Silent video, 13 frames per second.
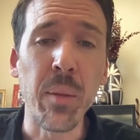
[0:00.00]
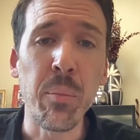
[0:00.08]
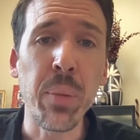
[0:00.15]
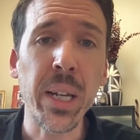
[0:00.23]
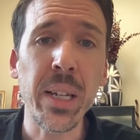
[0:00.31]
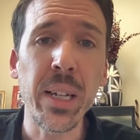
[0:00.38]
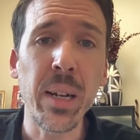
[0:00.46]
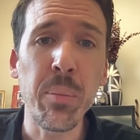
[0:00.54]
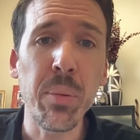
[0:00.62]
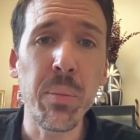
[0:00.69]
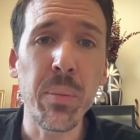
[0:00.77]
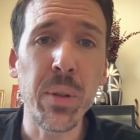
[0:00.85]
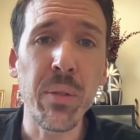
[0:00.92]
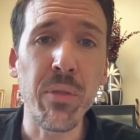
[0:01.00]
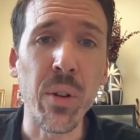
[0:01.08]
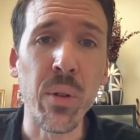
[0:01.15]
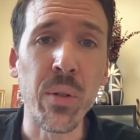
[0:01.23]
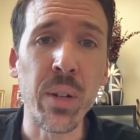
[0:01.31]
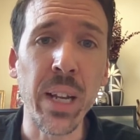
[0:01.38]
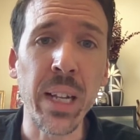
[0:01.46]
picking up the
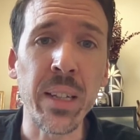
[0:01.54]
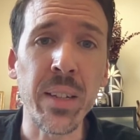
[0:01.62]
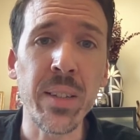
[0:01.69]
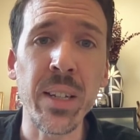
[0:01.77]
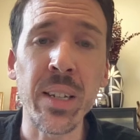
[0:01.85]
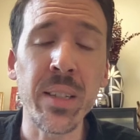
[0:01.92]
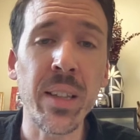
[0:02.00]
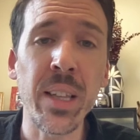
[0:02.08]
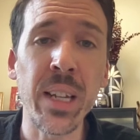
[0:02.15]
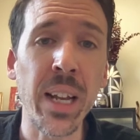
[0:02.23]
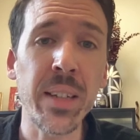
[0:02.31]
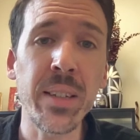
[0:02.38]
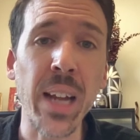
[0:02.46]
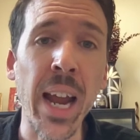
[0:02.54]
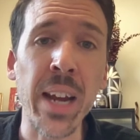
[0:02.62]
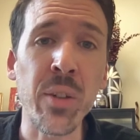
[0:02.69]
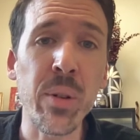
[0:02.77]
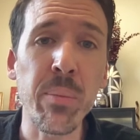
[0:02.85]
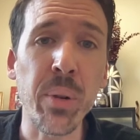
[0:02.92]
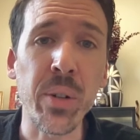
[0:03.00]
phone and listening to the next
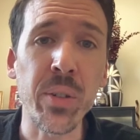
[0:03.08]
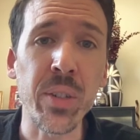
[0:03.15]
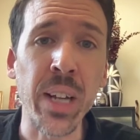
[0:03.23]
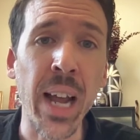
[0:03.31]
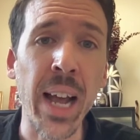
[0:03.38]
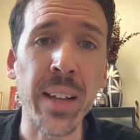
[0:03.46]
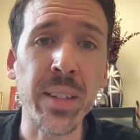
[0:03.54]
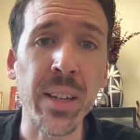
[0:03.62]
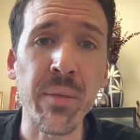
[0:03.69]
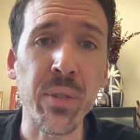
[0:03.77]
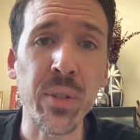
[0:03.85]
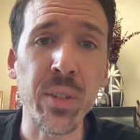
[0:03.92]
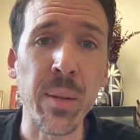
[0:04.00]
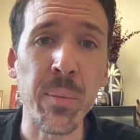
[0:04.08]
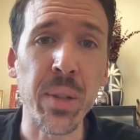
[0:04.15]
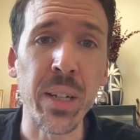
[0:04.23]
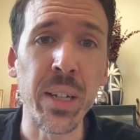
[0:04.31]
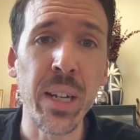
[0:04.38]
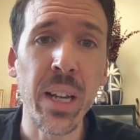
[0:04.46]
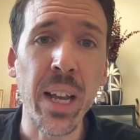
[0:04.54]
angry person asking for
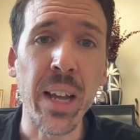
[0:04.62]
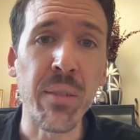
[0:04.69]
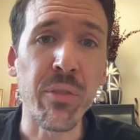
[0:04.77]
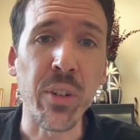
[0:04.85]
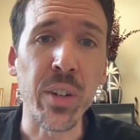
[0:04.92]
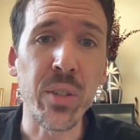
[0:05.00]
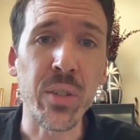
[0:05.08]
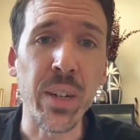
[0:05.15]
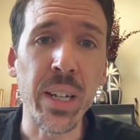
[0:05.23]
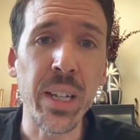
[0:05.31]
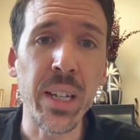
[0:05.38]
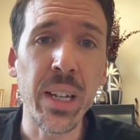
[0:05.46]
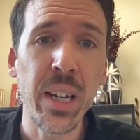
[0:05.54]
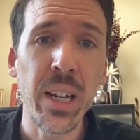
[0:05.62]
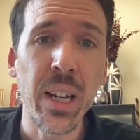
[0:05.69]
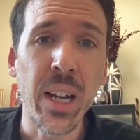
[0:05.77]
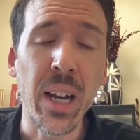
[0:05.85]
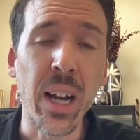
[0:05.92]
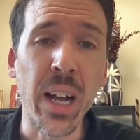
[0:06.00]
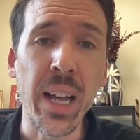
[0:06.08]
something and frustrated,
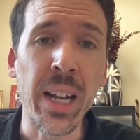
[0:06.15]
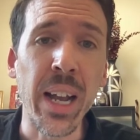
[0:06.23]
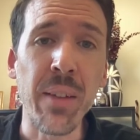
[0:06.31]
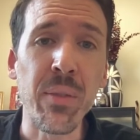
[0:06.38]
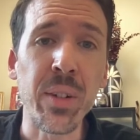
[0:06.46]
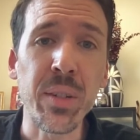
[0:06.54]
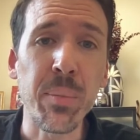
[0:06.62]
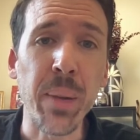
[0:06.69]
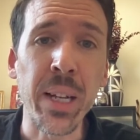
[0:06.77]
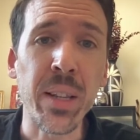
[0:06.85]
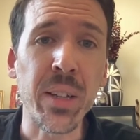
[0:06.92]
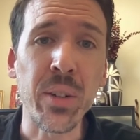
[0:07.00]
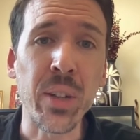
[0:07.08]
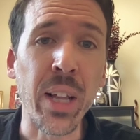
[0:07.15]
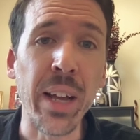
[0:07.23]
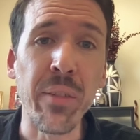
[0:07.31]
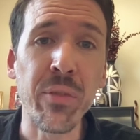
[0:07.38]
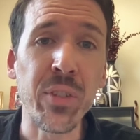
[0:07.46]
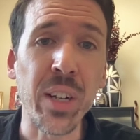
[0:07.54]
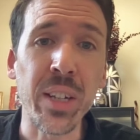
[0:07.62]
and having to spend their
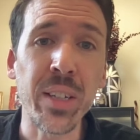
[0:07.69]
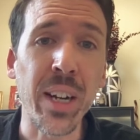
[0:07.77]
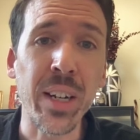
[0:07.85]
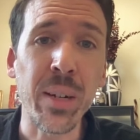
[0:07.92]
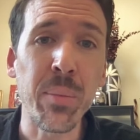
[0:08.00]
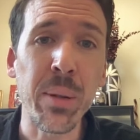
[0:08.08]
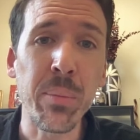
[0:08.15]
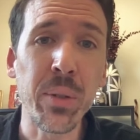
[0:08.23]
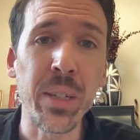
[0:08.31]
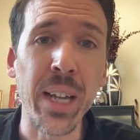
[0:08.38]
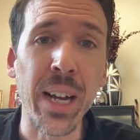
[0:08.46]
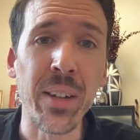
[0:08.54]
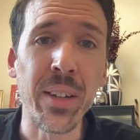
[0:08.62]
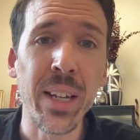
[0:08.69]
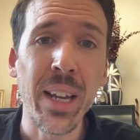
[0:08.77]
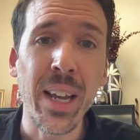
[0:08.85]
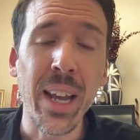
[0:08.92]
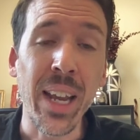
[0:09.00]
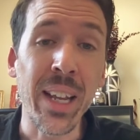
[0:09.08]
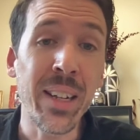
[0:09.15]
life talking people down,
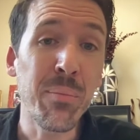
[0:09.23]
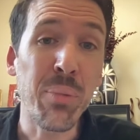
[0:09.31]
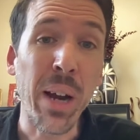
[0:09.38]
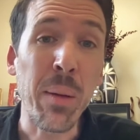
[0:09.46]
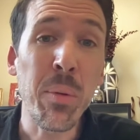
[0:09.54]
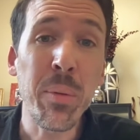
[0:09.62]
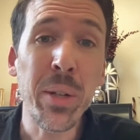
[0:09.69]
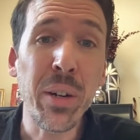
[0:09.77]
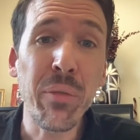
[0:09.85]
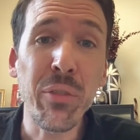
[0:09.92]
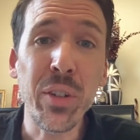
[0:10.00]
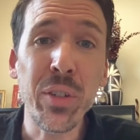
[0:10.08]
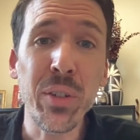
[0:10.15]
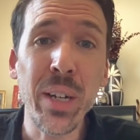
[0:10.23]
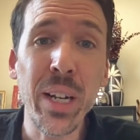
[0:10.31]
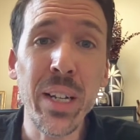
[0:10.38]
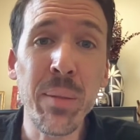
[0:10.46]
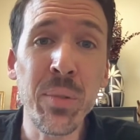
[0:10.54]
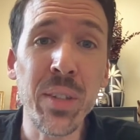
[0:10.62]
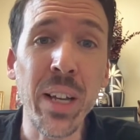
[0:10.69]
and probably are
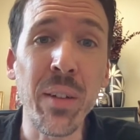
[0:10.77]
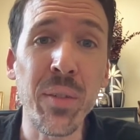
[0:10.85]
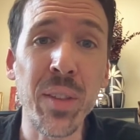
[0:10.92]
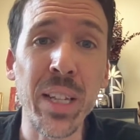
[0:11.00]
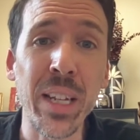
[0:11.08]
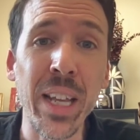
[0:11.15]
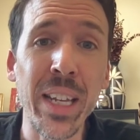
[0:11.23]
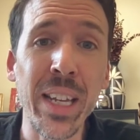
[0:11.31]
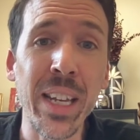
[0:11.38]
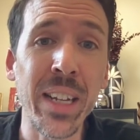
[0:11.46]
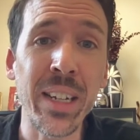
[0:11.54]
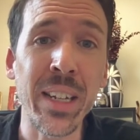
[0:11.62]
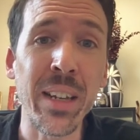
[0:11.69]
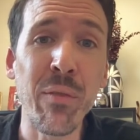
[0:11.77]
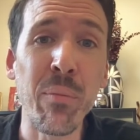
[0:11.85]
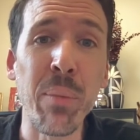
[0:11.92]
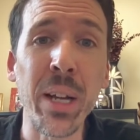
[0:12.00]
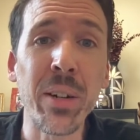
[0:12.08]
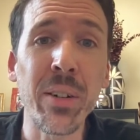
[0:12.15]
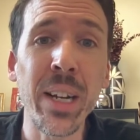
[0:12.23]
frustrated themselves that they can't give
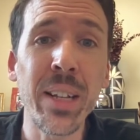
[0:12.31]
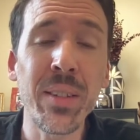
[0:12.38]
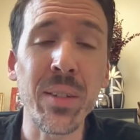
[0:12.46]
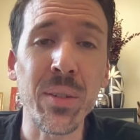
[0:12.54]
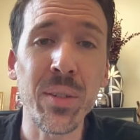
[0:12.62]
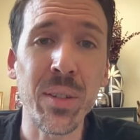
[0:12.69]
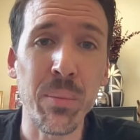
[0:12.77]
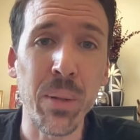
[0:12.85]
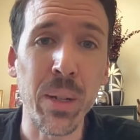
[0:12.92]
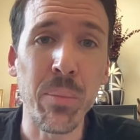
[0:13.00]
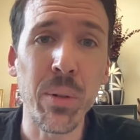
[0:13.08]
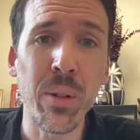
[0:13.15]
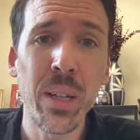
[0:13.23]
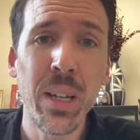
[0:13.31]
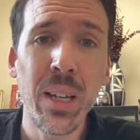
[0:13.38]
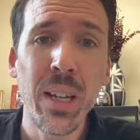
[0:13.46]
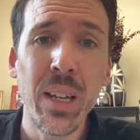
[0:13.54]
better answers to people.